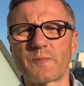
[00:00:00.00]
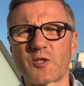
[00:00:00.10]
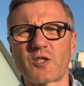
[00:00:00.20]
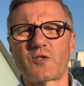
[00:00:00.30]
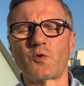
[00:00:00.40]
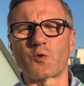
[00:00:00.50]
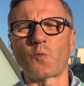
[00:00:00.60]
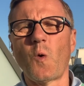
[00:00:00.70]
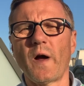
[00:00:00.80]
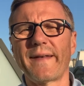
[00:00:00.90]
but just use
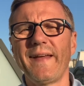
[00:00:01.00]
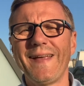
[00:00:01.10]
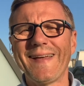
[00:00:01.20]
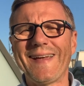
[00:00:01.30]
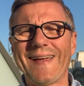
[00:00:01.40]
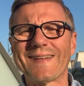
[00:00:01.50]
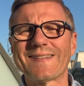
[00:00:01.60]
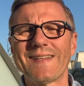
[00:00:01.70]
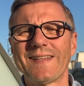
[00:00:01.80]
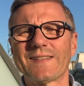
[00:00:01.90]
one and